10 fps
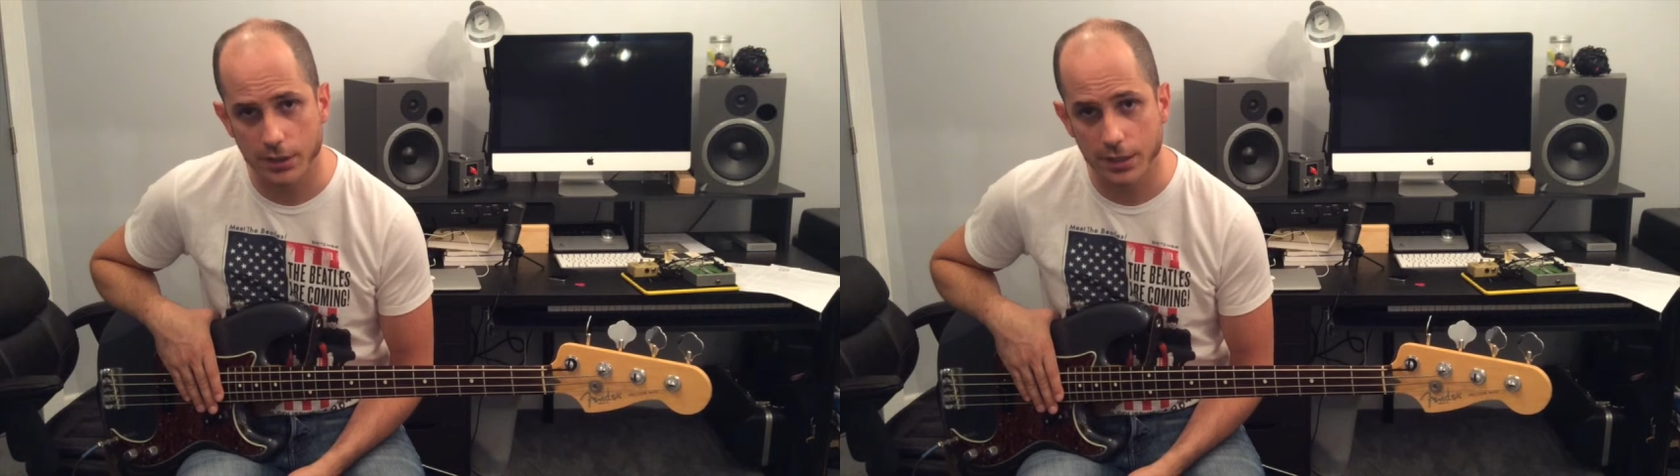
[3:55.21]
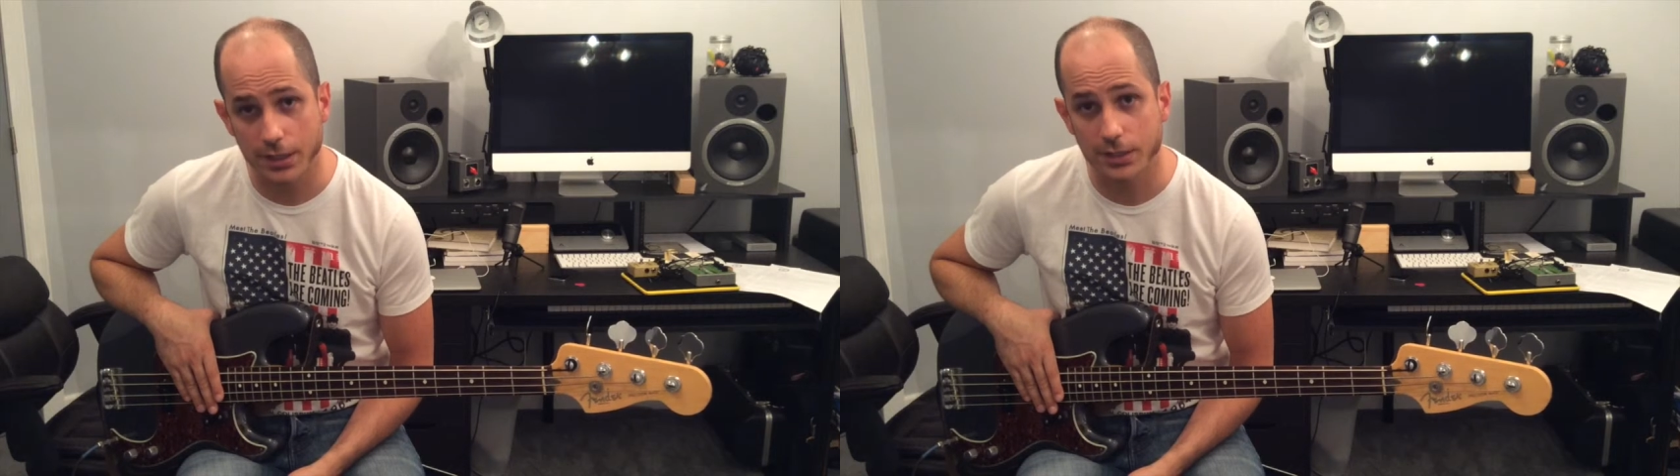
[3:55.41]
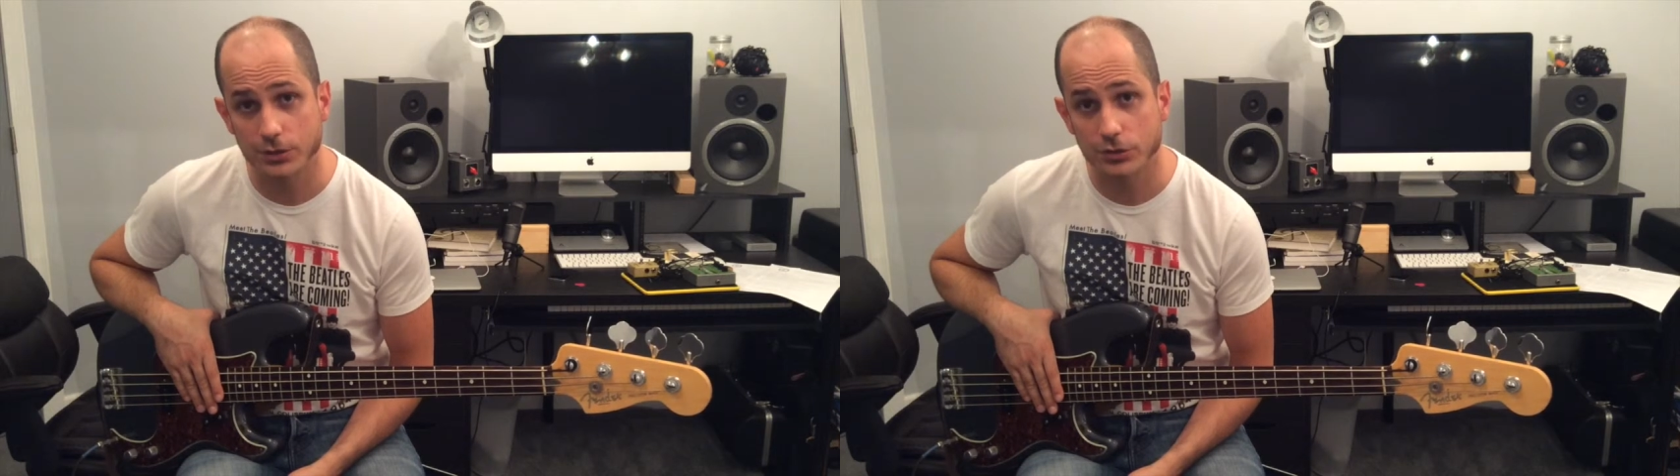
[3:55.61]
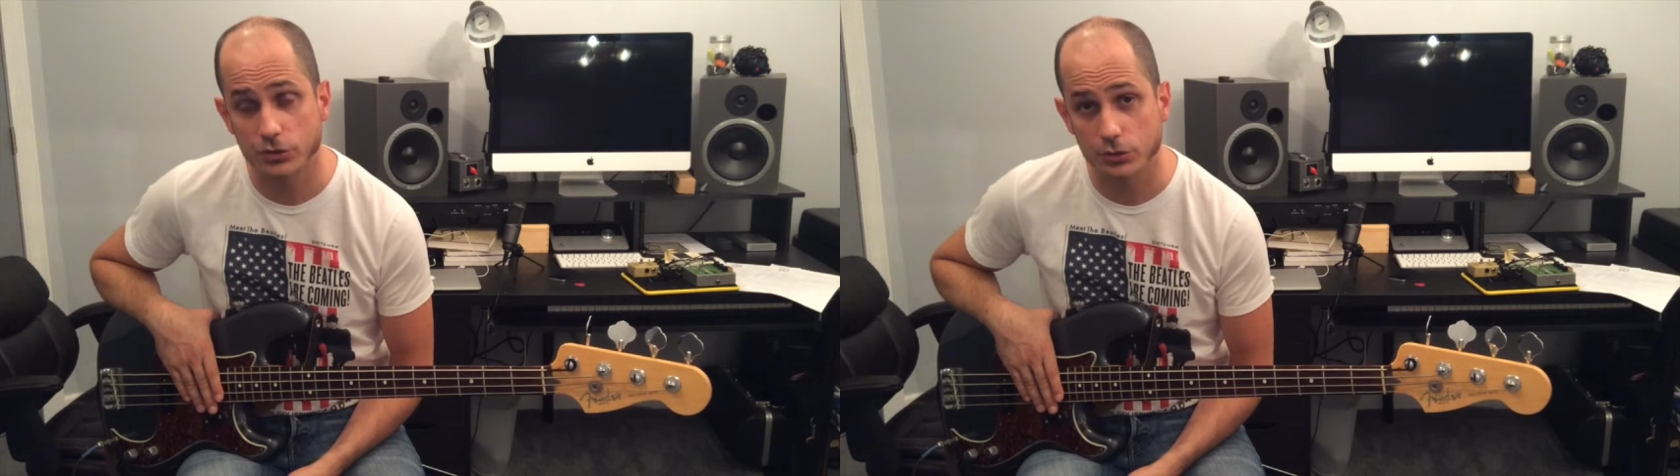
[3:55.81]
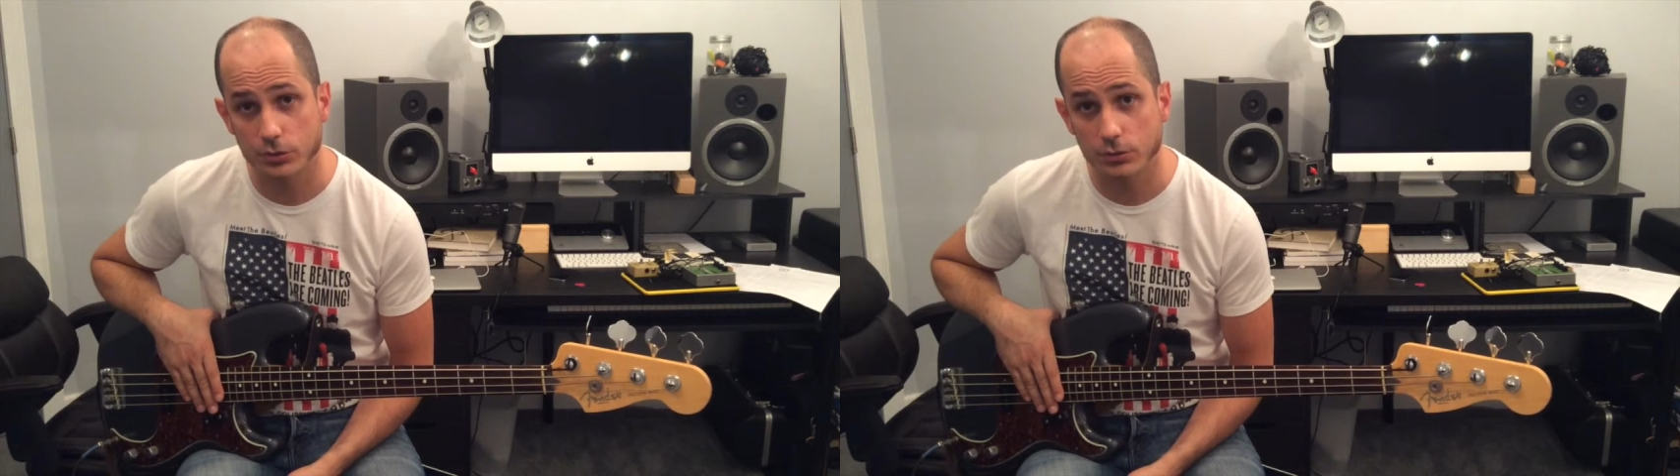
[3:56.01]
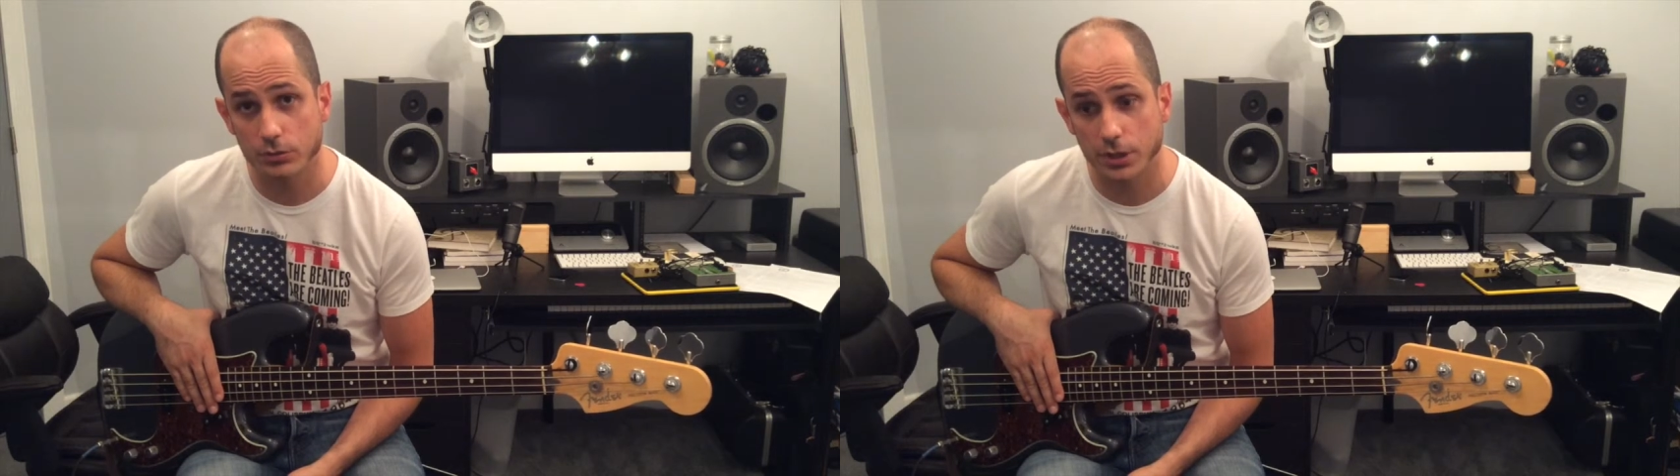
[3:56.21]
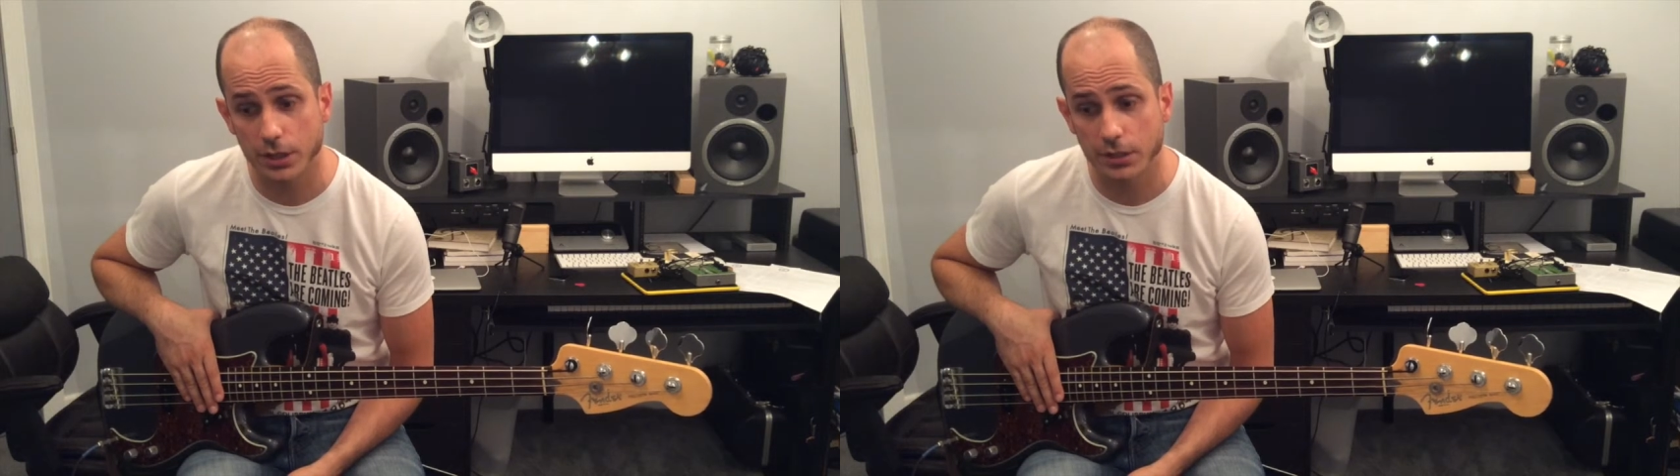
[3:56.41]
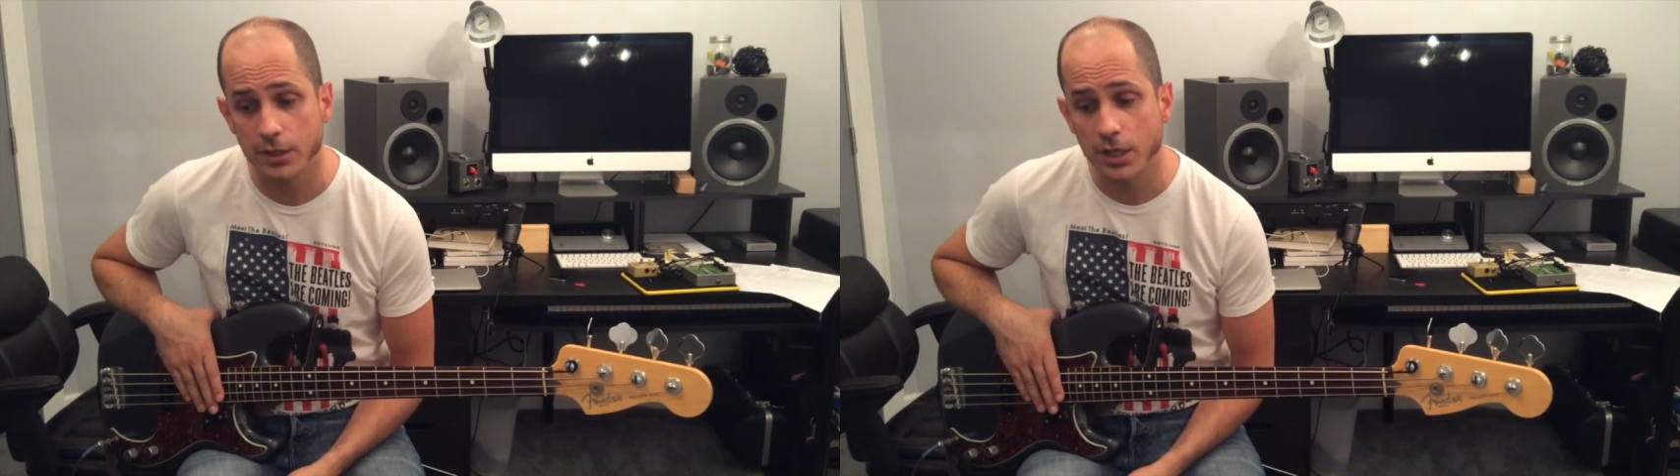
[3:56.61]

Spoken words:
and 2 and